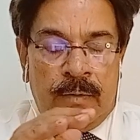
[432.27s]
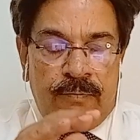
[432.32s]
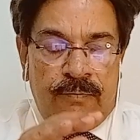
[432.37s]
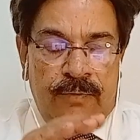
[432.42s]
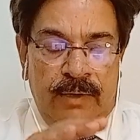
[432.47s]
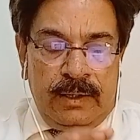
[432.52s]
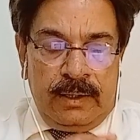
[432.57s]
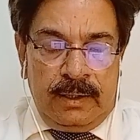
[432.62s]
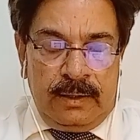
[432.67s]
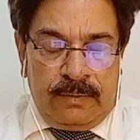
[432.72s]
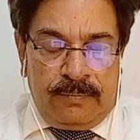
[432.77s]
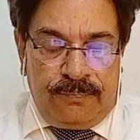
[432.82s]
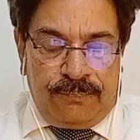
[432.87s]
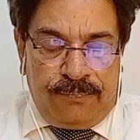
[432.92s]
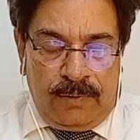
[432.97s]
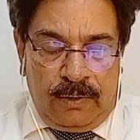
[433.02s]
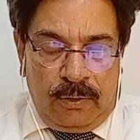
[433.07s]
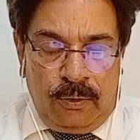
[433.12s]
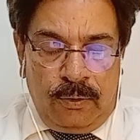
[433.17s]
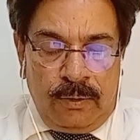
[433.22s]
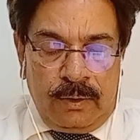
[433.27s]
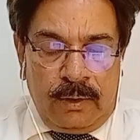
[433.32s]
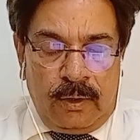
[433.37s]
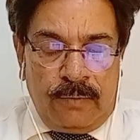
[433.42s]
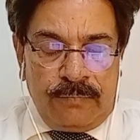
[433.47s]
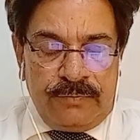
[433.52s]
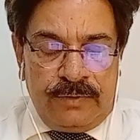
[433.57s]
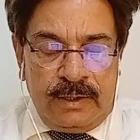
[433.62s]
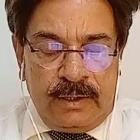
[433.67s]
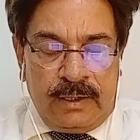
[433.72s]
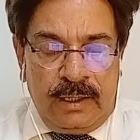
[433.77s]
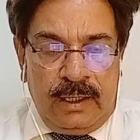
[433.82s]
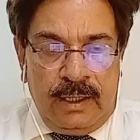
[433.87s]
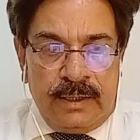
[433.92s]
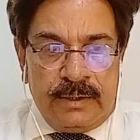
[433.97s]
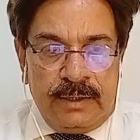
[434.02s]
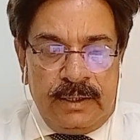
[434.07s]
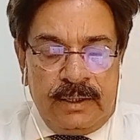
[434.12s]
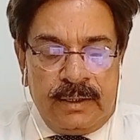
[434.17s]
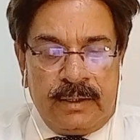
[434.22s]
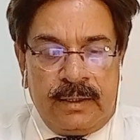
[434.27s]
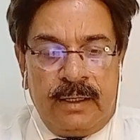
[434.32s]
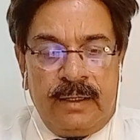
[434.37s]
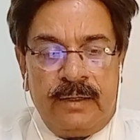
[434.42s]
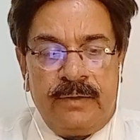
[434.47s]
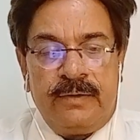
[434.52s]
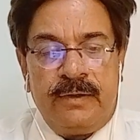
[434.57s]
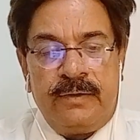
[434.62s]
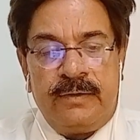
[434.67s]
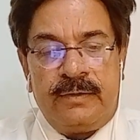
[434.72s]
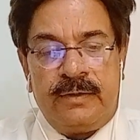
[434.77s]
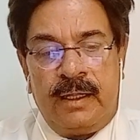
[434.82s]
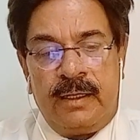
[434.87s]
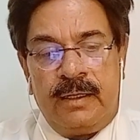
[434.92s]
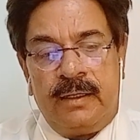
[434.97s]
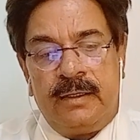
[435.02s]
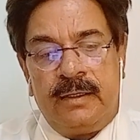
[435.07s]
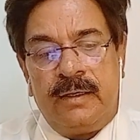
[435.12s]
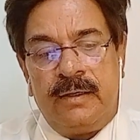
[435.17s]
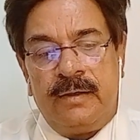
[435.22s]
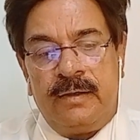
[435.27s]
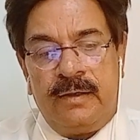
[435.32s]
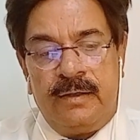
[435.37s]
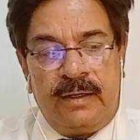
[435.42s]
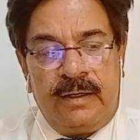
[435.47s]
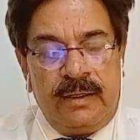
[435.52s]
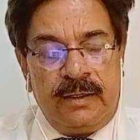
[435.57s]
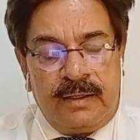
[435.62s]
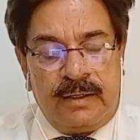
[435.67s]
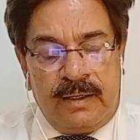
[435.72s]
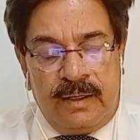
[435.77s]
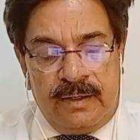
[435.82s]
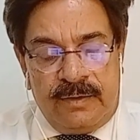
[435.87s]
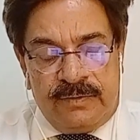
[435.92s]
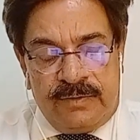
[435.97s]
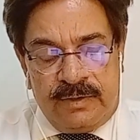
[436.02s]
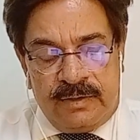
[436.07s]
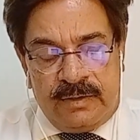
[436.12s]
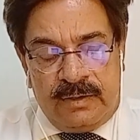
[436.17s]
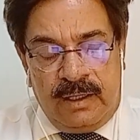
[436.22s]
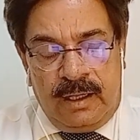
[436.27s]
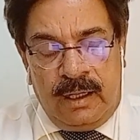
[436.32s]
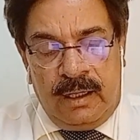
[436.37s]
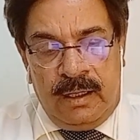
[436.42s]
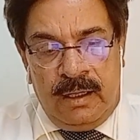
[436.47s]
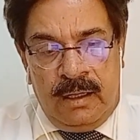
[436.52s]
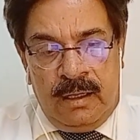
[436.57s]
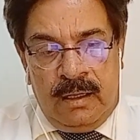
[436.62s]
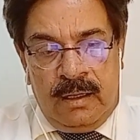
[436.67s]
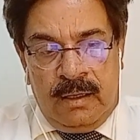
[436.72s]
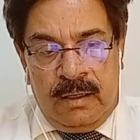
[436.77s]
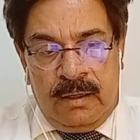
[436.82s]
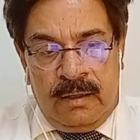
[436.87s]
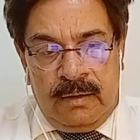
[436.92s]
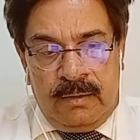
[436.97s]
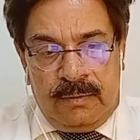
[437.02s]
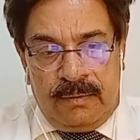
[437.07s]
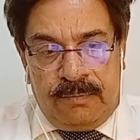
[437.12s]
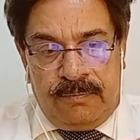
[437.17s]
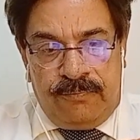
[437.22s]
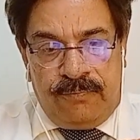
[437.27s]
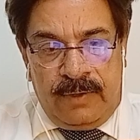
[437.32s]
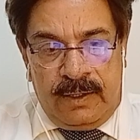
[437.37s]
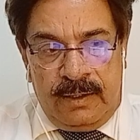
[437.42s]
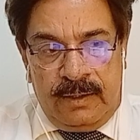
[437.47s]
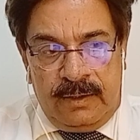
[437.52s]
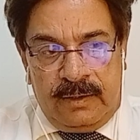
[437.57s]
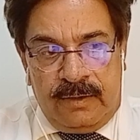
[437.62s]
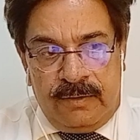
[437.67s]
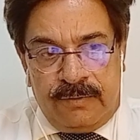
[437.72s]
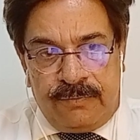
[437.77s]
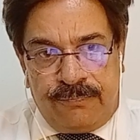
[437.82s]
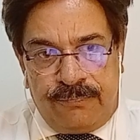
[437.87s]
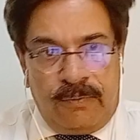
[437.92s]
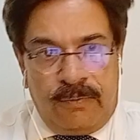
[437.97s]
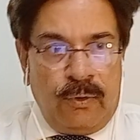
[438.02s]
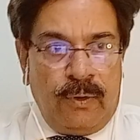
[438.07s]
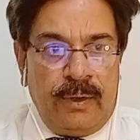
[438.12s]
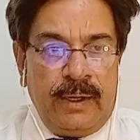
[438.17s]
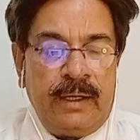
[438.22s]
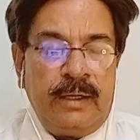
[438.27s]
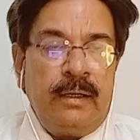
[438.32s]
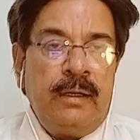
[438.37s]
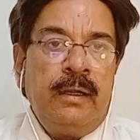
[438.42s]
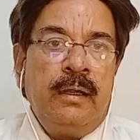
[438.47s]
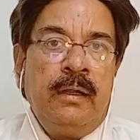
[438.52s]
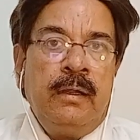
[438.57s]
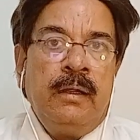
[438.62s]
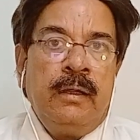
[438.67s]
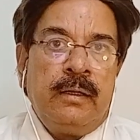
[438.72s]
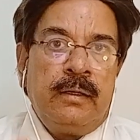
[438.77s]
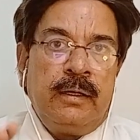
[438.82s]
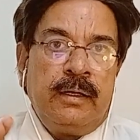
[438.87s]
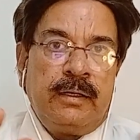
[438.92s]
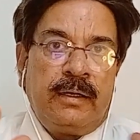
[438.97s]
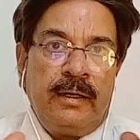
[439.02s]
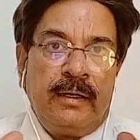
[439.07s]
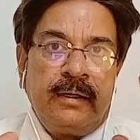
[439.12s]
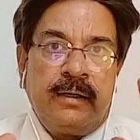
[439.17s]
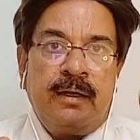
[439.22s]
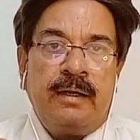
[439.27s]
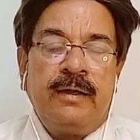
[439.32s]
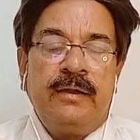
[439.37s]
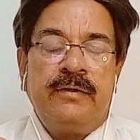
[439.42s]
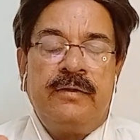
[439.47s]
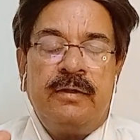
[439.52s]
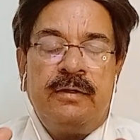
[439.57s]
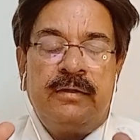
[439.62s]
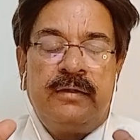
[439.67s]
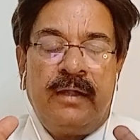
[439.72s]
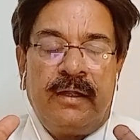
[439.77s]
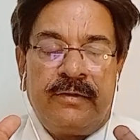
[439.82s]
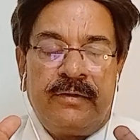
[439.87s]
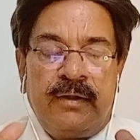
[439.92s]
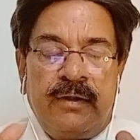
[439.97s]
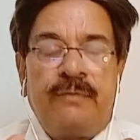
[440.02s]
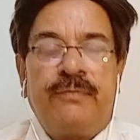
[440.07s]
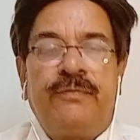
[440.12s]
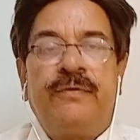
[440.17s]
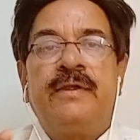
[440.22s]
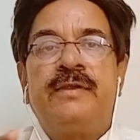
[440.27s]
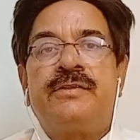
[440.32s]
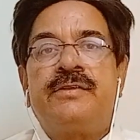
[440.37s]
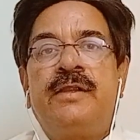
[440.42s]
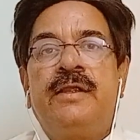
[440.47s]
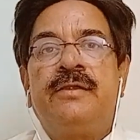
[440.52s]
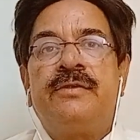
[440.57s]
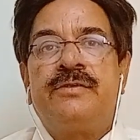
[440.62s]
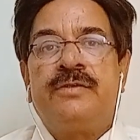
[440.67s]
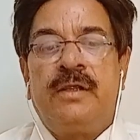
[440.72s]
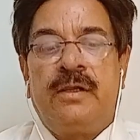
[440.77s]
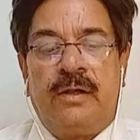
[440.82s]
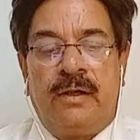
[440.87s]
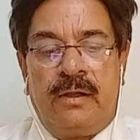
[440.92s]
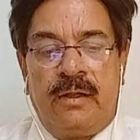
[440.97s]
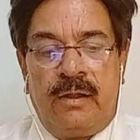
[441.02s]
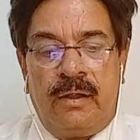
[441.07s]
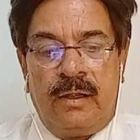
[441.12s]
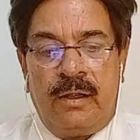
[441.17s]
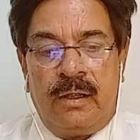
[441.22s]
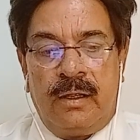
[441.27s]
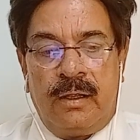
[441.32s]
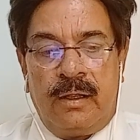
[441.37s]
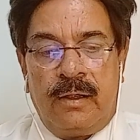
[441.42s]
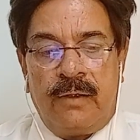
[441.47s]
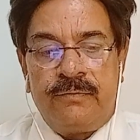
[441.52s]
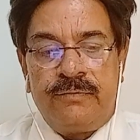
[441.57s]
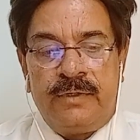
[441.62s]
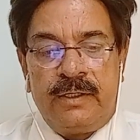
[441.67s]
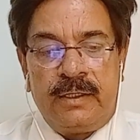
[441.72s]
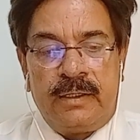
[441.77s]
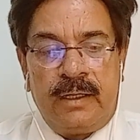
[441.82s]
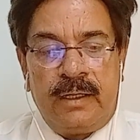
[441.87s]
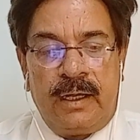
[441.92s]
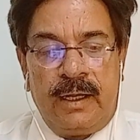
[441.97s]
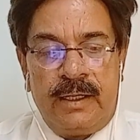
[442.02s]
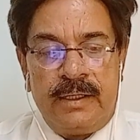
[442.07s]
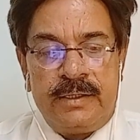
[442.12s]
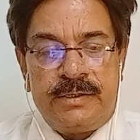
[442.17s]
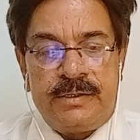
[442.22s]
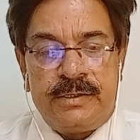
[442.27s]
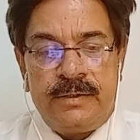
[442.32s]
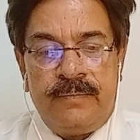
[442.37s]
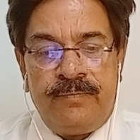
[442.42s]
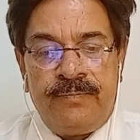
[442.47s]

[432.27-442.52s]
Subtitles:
When it flow of the glaze increases, then it increases when it is flowing, it increases the surface tension of the glaze.